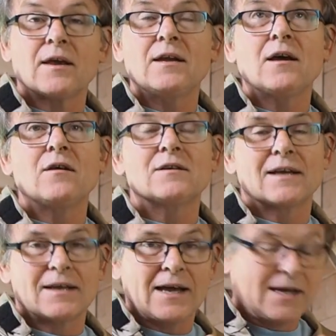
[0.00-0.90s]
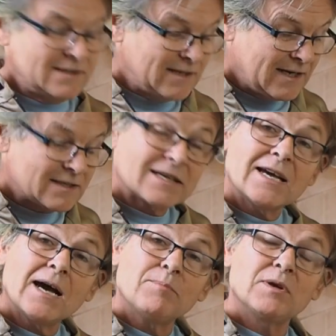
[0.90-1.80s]
They don't start to
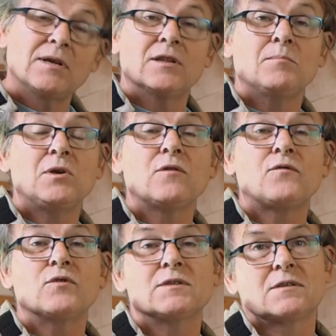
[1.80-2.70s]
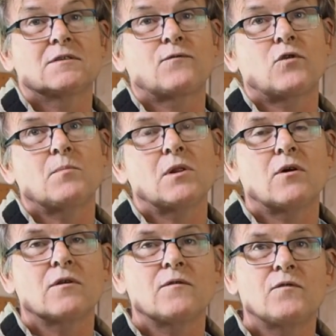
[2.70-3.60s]
cup in the middle, for instance, from a
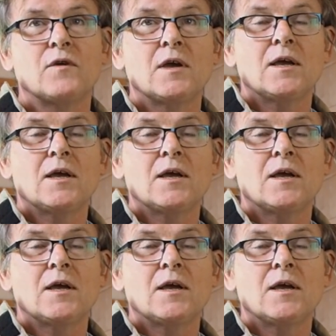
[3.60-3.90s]
lot of